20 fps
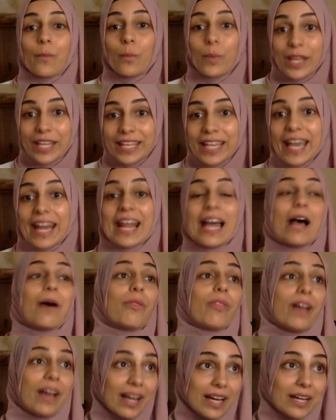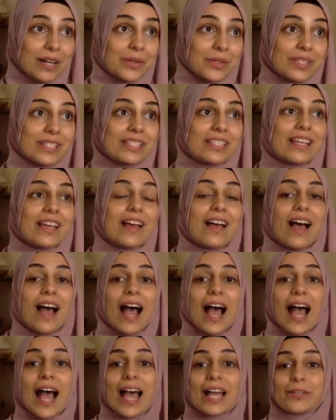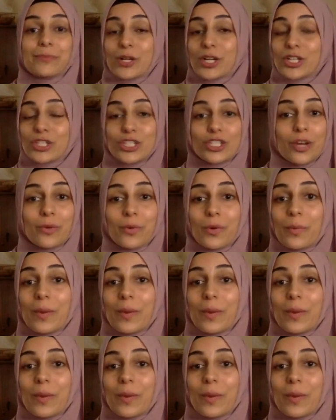we get out the house. And because you know